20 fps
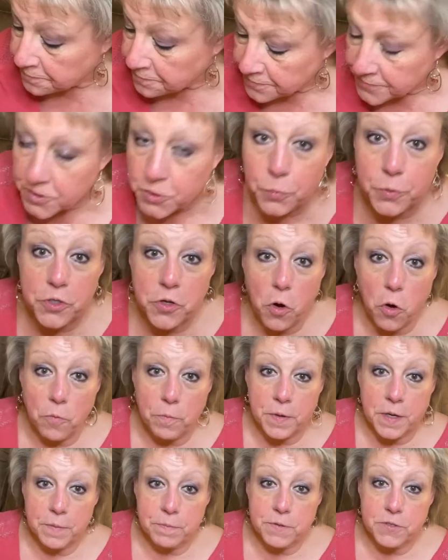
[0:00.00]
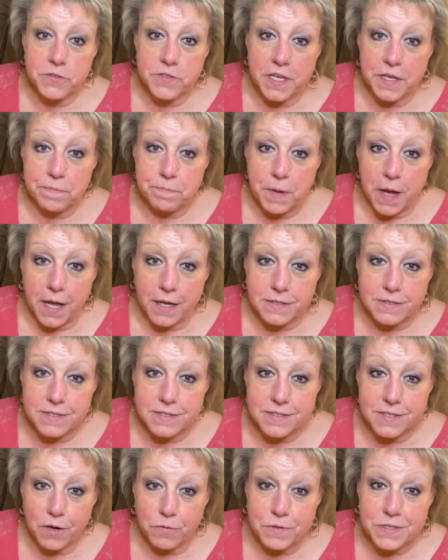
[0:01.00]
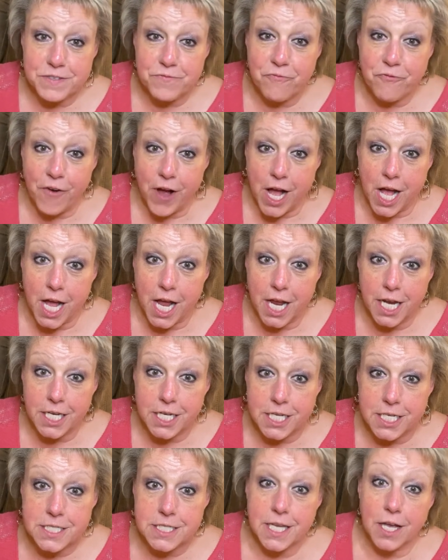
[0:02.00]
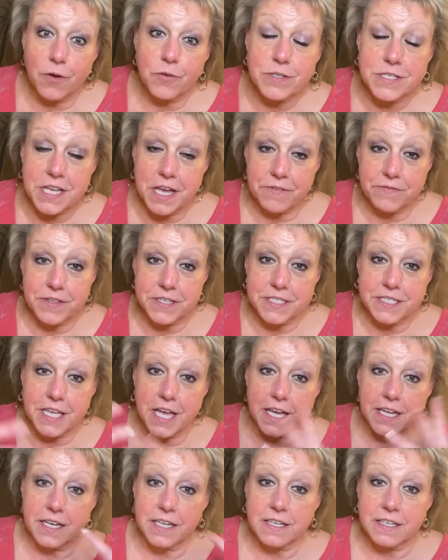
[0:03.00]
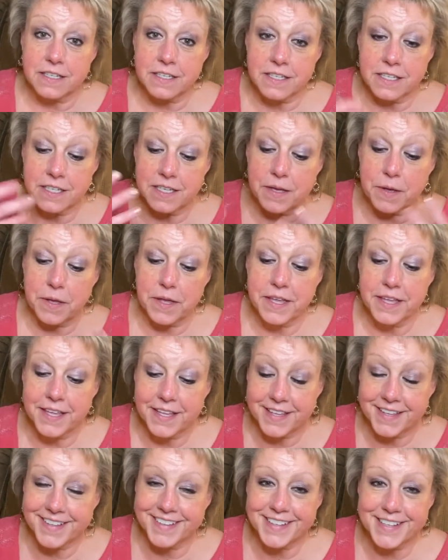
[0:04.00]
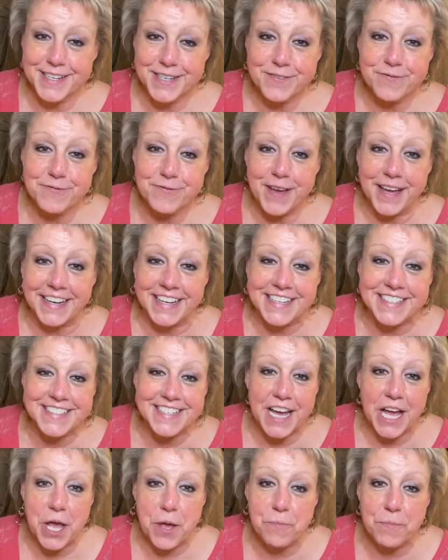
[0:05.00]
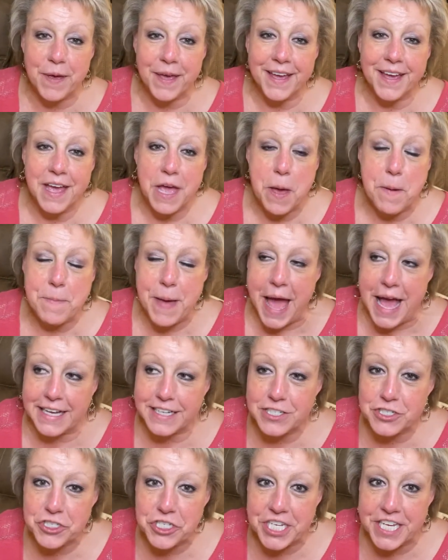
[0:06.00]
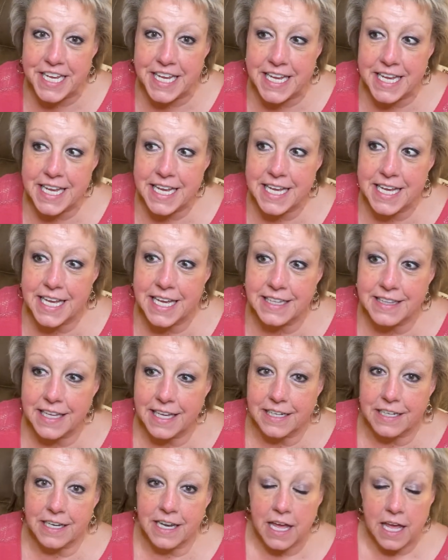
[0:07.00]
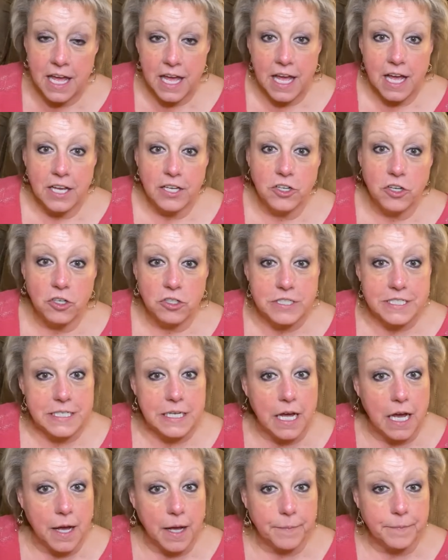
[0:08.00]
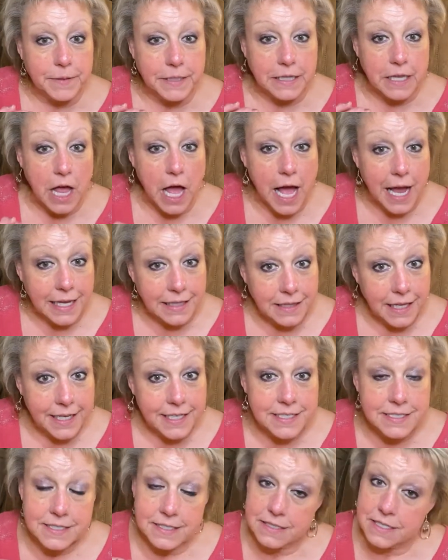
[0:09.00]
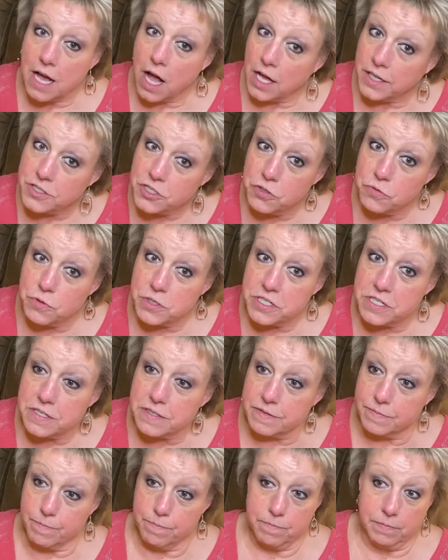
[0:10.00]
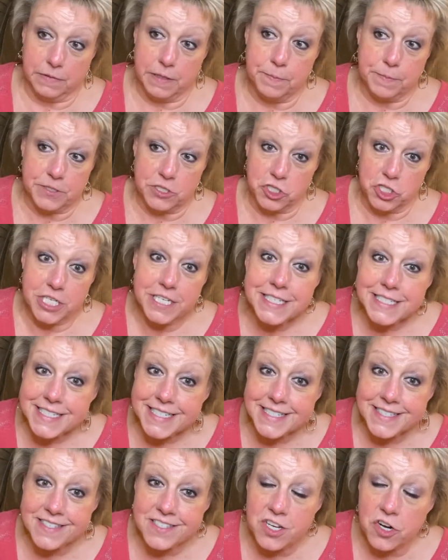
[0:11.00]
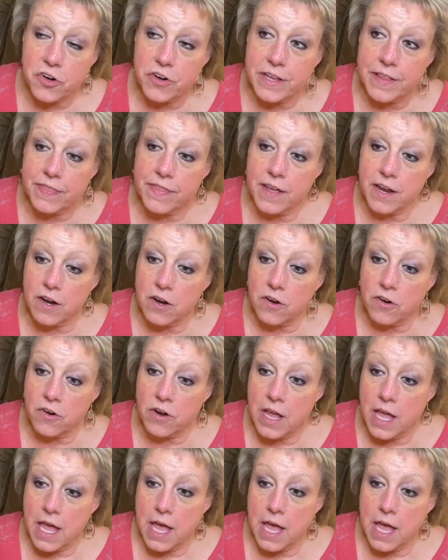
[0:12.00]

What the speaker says: So when you open up your Seint box, it's always fun because they always have this kind of confetti type packaging, and then your little highlight and contour lip and cheek tins are in there,